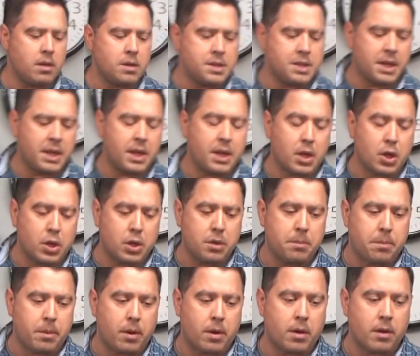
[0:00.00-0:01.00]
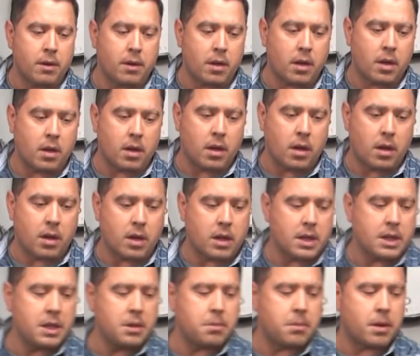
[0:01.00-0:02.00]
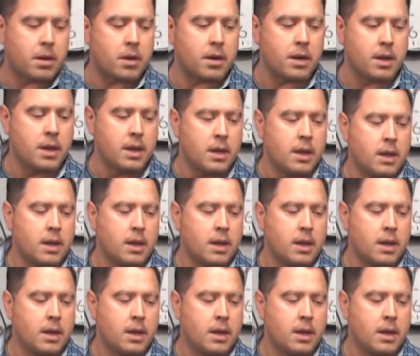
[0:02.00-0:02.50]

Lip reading: to get a good burn, a clean burn,